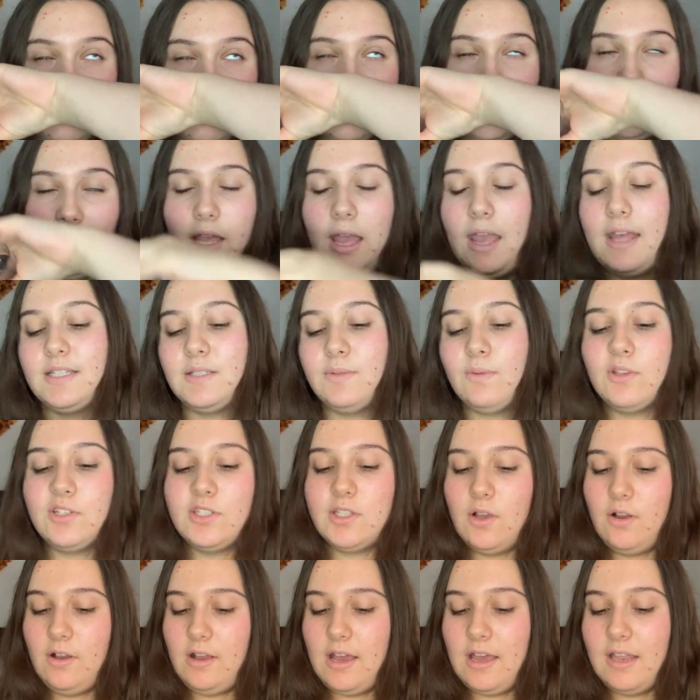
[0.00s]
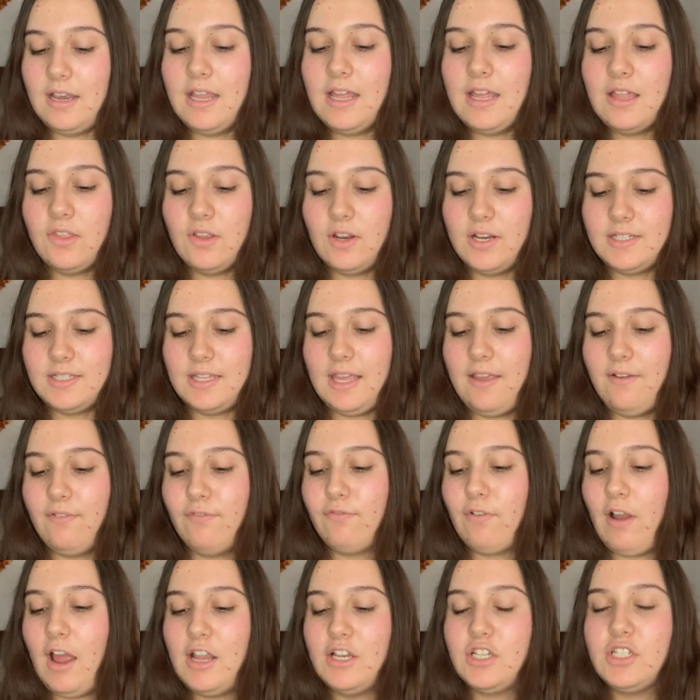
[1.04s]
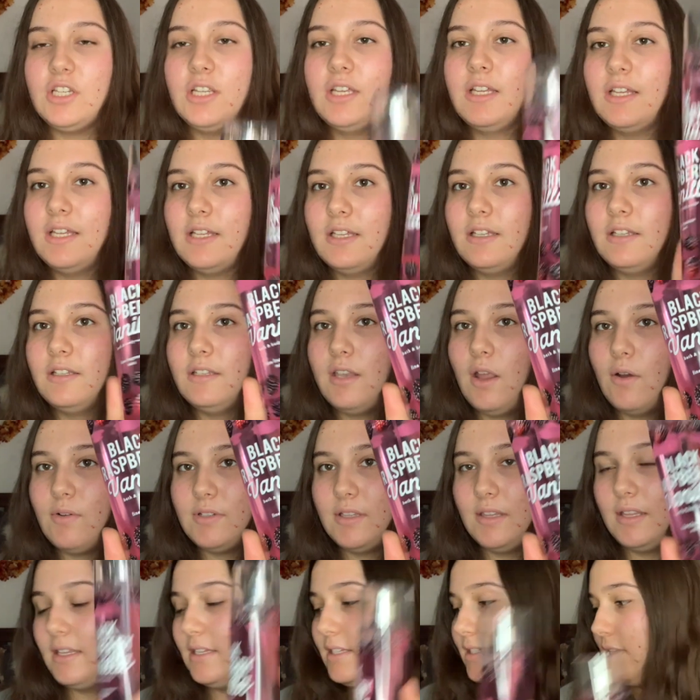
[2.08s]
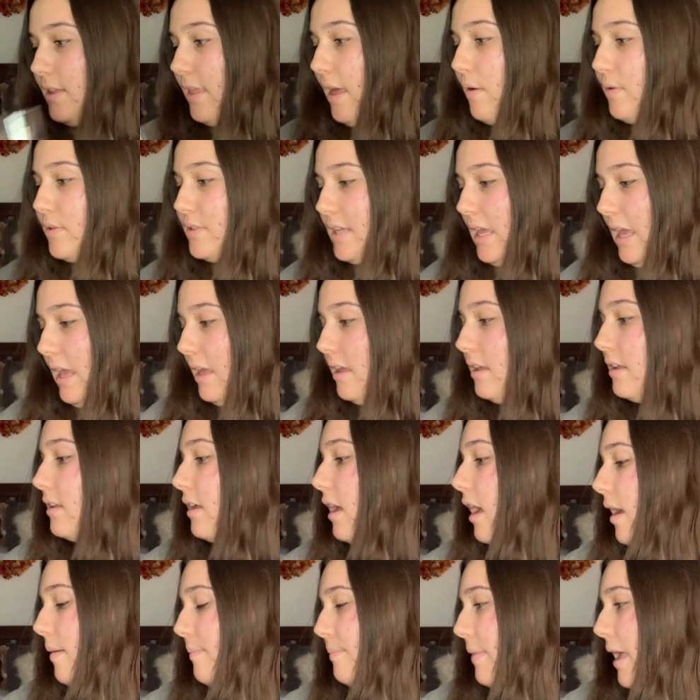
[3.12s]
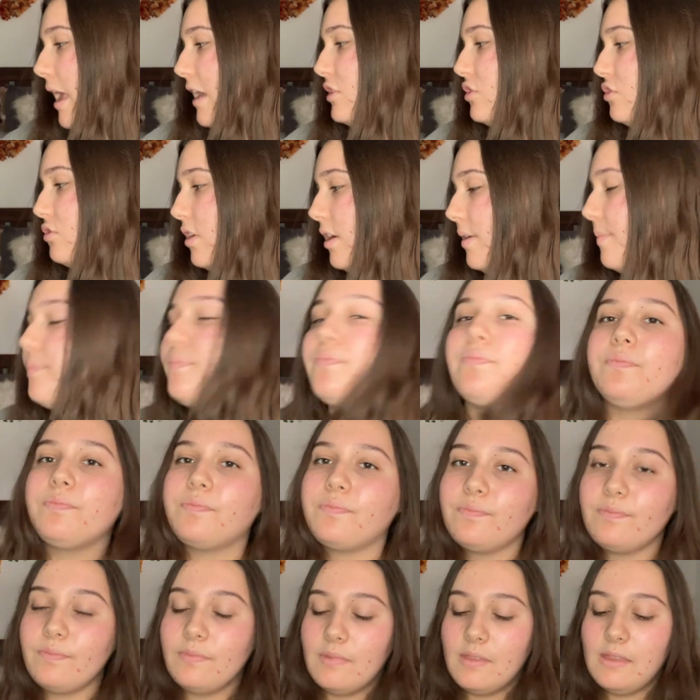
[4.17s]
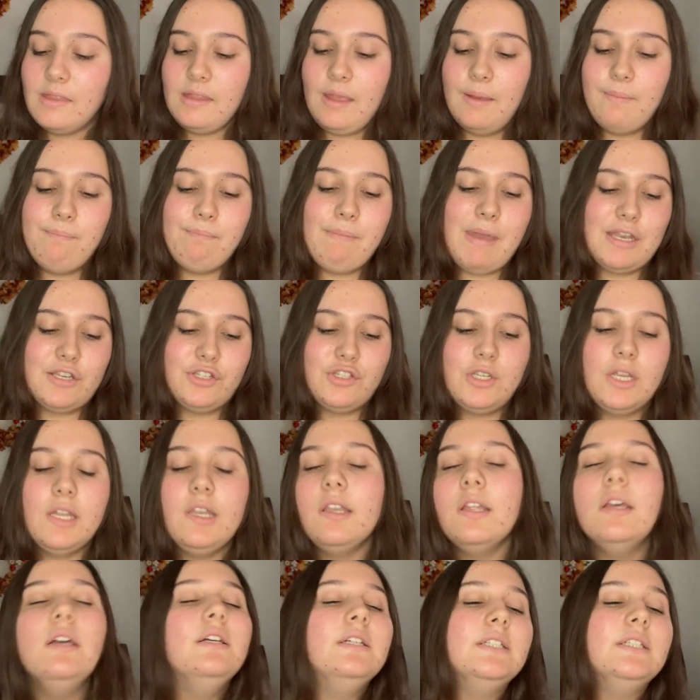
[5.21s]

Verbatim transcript: Yeah, it smells so good. There is a fresh note in this, so that was a um, extra mention.